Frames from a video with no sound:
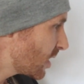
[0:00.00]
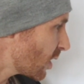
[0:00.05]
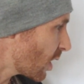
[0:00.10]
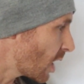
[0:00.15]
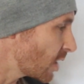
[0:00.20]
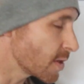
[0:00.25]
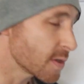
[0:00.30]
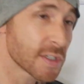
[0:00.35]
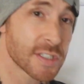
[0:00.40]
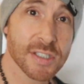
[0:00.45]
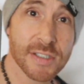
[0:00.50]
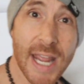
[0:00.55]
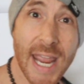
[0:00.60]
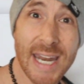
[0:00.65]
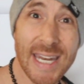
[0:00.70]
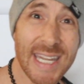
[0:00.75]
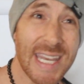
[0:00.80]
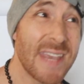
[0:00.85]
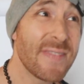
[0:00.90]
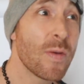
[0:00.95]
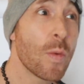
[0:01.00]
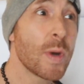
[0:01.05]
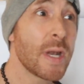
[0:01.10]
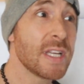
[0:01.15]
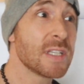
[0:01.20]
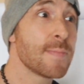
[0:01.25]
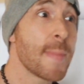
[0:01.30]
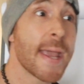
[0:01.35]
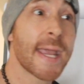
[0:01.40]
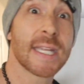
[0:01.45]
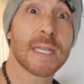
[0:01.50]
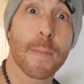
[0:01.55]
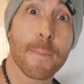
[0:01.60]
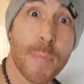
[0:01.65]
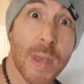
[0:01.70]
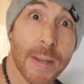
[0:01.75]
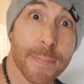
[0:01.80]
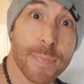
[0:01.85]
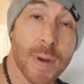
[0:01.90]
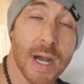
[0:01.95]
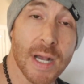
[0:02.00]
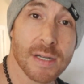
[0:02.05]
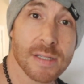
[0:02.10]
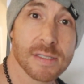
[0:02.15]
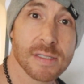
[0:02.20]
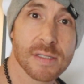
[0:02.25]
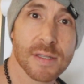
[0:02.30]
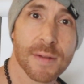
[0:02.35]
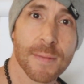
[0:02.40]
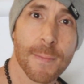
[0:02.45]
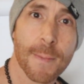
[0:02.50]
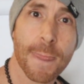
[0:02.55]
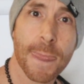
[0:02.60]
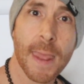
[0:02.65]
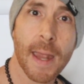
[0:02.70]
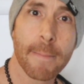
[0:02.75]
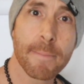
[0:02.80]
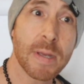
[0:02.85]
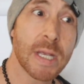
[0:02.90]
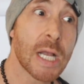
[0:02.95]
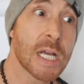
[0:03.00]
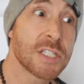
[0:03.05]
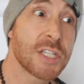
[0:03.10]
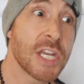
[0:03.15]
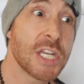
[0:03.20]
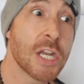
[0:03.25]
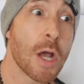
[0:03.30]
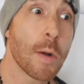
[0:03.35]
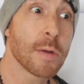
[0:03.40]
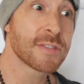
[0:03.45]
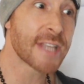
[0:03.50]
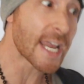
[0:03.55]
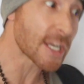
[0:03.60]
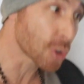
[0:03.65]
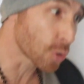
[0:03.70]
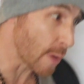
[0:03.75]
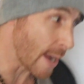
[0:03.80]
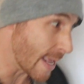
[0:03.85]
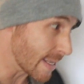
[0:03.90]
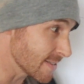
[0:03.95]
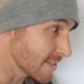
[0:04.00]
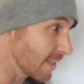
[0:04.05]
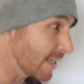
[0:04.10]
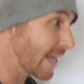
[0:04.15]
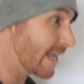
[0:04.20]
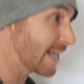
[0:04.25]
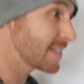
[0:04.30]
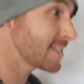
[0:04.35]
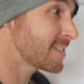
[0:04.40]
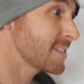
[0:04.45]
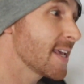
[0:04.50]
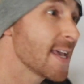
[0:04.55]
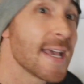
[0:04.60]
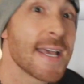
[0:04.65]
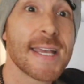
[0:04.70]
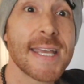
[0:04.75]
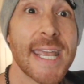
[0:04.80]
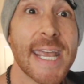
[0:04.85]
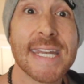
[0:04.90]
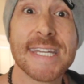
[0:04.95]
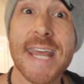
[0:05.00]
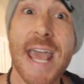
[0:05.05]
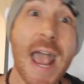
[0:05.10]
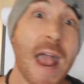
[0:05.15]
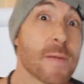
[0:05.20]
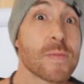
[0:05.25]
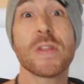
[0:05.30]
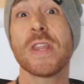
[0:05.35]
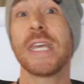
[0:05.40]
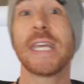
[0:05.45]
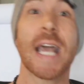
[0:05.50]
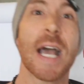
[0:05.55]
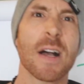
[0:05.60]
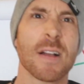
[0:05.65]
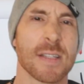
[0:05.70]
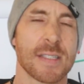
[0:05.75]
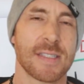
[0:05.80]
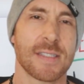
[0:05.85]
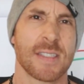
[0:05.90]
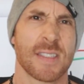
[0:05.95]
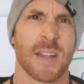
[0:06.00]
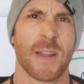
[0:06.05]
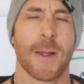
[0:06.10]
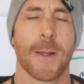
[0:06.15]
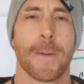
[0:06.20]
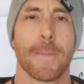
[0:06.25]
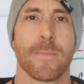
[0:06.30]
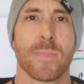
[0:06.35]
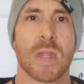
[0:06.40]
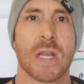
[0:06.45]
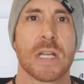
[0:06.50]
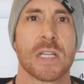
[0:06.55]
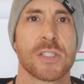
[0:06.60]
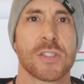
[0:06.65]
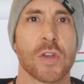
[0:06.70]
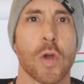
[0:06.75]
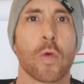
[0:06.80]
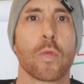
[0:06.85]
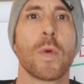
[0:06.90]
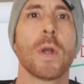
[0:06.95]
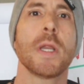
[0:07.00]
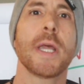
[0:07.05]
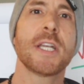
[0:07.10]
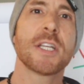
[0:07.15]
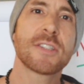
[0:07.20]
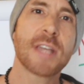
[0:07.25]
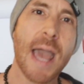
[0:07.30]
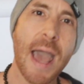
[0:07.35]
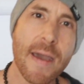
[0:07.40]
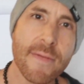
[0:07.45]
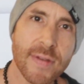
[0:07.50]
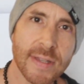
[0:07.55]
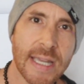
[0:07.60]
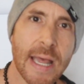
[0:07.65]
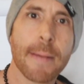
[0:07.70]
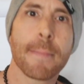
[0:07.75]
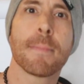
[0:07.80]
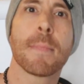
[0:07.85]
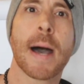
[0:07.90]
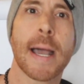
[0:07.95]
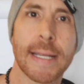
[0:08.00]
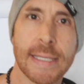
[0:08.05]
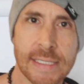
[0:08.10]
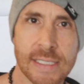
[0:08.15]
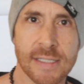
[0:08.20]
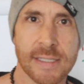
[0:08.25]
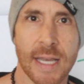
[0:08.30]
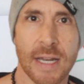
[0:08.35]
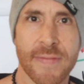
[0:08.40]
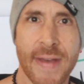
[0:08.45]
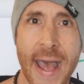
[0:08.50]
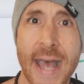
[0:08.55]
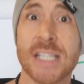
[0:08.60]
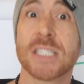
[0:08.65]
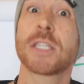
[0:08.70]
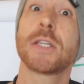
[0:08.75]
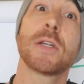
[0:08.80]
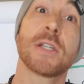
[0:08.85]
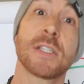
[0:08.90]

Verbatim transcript: to understand even when he's making the big bucks, because he knows that translates into everything else. So really just having that mindset of asking